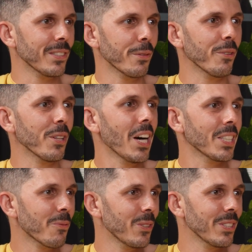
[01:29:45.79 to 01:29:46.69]
the
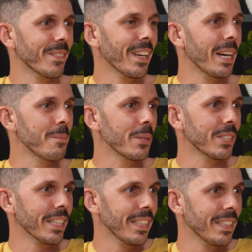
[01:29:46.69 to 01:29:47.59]
philosophers of AI
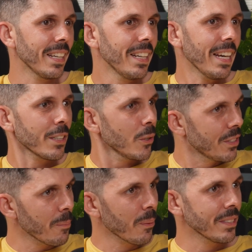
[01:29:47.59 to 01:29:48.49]
music, and go
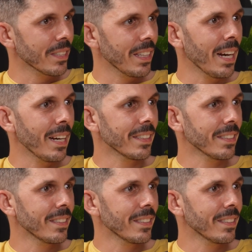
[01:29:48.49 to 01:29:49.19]
deeper into that.